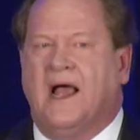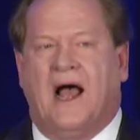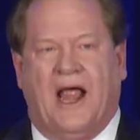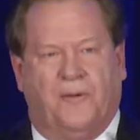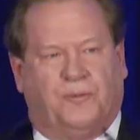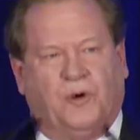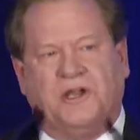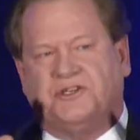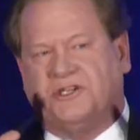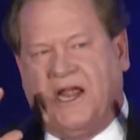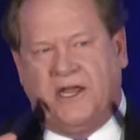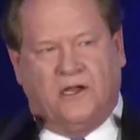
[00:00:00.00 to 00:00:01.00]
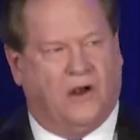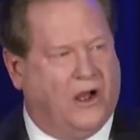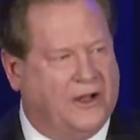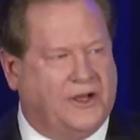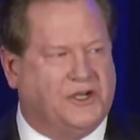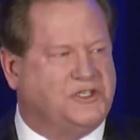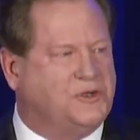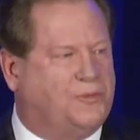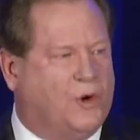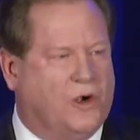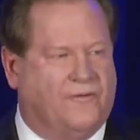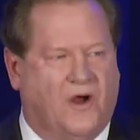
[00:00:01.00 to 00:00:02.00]
I appreciate all your
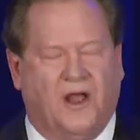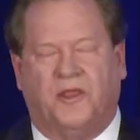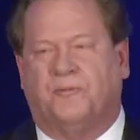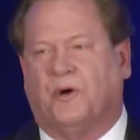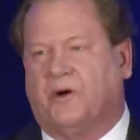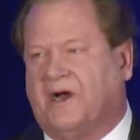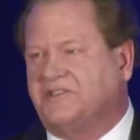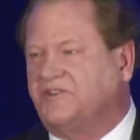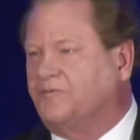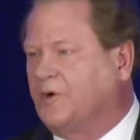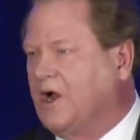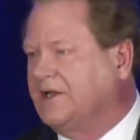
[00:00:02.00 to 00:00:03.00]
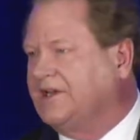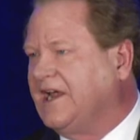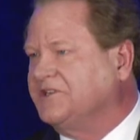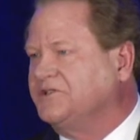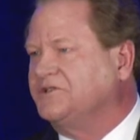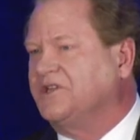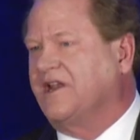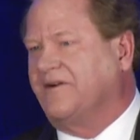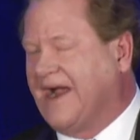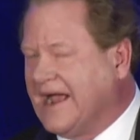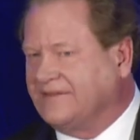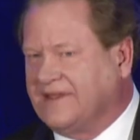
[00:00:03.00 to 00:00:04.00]
support of all the progressive broadcasters that are
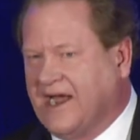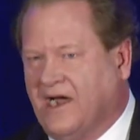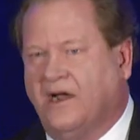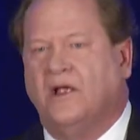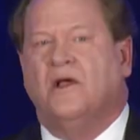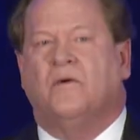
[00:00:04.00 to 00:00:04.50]
out there.